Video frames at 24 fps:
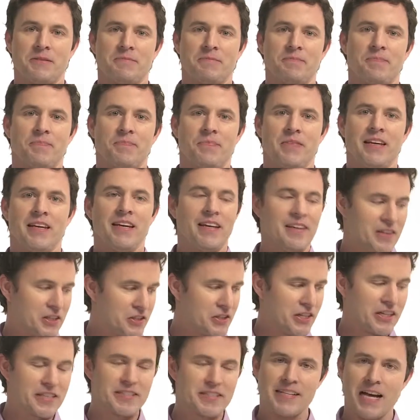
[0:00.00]
The
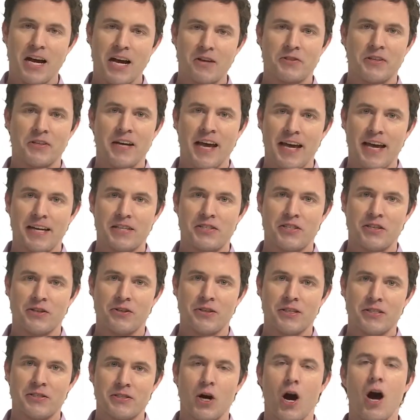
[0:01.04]
six thousand X
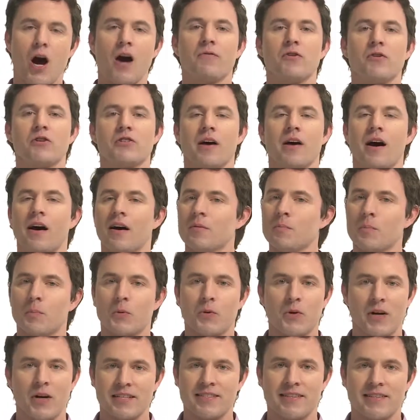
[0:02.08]
series offers
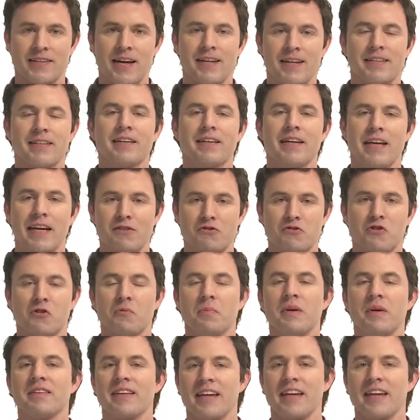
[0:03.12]
unprecedented instrument